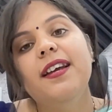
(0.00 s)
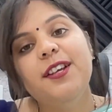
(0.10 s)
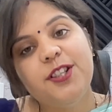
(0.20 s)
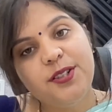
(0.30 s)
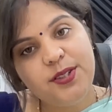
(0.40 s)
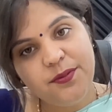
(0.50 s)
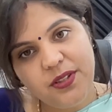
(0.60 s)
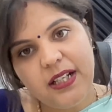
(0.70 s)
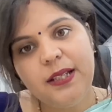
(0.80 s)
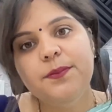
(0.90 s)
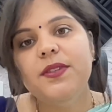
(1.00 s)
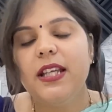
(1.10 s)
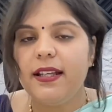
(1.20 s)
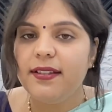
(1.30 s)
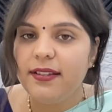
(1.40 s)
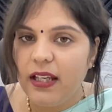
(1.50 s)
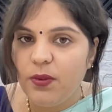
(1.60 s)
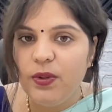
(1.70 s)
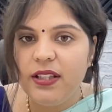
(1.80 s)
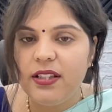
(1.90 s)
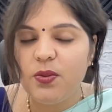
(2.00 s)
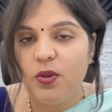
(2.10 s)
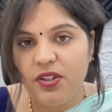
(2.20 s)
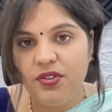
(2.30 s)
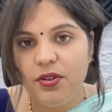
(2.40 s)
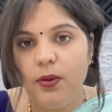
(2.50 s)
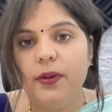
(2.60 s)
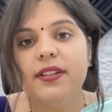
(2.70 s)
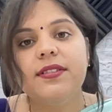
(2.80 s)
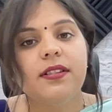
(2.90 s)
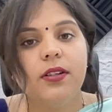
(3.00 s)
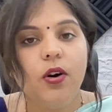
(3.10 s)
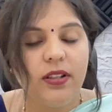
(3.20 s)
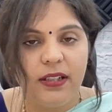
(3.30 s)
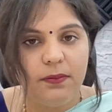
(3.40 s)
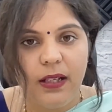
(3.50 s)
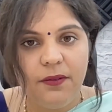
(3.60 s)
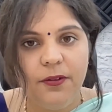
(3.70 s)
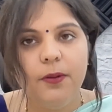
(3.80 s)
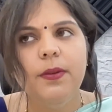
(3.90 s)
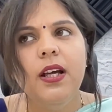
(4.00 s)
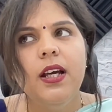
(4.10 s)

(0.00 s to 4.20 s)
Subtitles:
In terms of time, yes, 10 weeks is what it requires in the online platform.